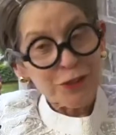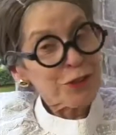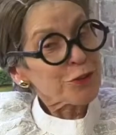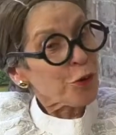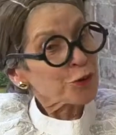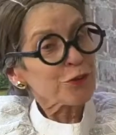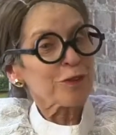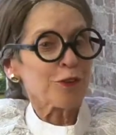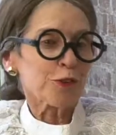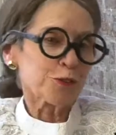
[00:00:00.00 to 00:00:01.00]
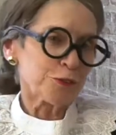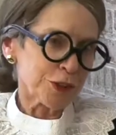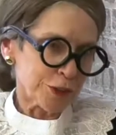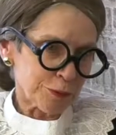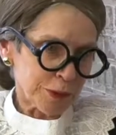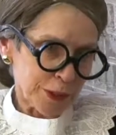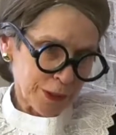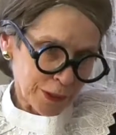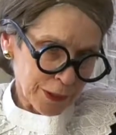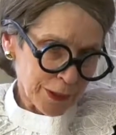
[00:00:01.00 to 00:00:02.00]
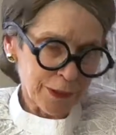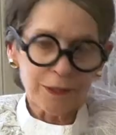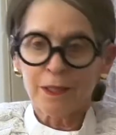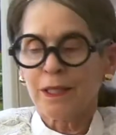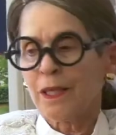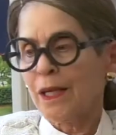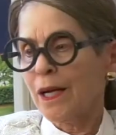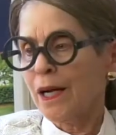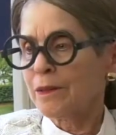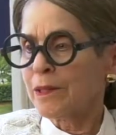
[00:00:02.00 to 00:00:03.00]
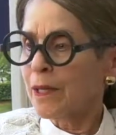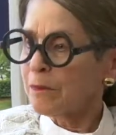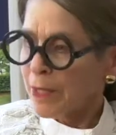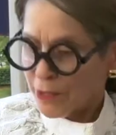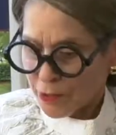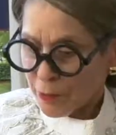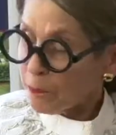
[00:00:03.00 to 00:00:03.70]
She's also a volunteer with legal aid, and that makes her